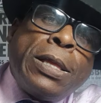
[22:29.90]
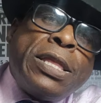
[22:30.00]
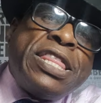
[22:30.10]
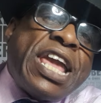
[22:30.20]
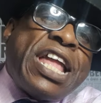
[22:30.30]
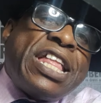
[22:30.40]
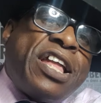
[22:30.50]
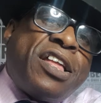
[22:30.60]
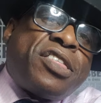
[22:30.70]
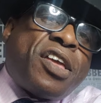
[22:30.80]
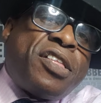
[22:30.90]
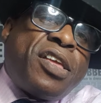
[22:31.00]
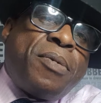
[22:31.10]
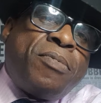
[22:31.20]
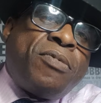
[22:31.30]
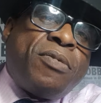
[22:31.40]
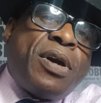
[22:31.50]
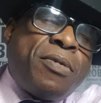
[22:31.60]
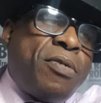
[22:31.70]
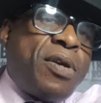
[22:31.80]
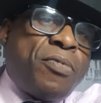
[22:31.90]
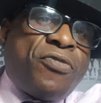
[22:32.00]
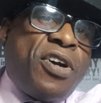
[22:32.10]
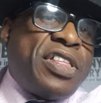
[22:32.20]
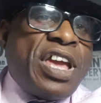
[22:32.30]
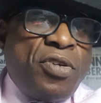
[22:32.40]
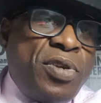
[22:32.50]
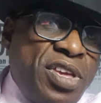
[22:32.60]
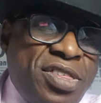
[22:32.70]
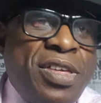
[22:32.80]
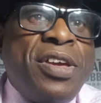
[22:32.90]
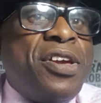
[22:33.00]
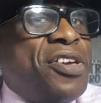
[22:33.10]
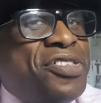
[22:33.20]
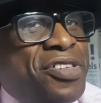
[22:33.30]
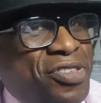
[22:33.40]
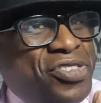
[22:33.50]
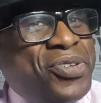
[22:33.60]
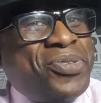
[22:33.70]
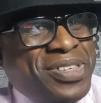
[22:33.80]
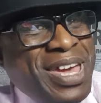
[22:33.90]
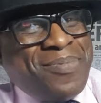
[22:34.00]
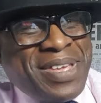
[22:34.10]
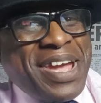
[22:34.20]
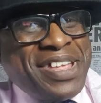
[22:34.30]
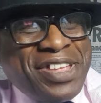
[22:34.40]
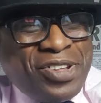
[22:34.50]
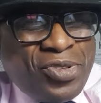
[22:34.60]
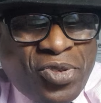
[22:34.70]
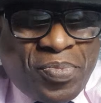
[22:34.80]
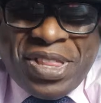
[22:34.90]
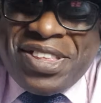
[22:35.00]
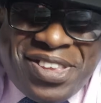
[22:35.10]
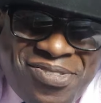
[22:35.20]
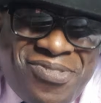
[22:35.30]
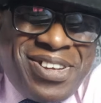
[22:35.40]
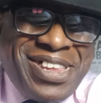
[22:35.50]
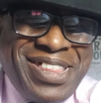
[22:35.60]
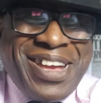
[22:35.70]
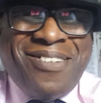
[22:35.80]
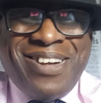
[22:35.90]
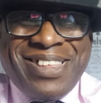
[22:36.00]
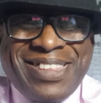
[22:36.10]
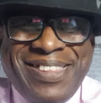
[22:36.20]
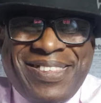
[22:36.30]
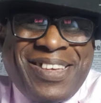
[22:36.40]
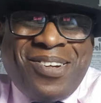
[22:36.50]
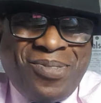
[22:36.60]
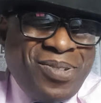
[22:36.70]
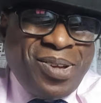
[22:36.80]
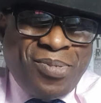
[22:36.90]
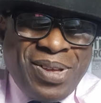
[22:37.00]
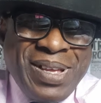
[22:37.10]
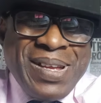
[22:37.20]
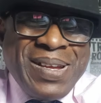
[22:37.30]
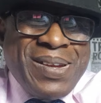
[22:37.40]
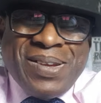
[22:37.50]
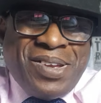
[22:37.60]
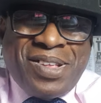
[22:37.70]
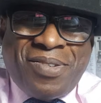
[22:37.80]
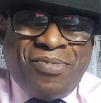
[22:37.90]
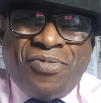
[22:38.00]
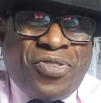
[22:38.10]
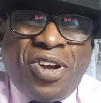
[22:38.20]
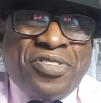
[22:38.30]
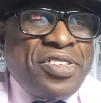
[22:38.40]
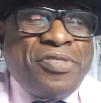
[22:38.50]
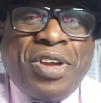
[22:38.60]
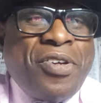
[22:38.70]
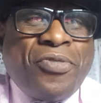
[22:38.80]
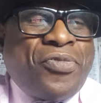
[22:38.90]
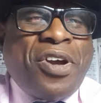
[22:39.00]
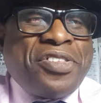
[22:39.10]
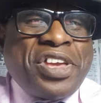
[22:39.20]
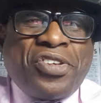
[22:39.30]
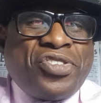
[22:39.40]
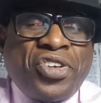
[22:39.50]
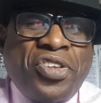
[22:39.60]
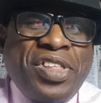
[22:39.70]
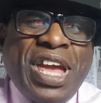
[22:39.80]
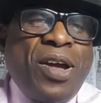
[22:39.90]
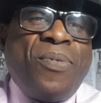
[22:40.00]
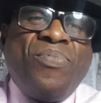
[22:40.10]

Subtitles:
No, I don't know. I'll find out who he is. So the suits came down, had a look, but they didn't really know us, and so, well, you know, as far as they're concerned now,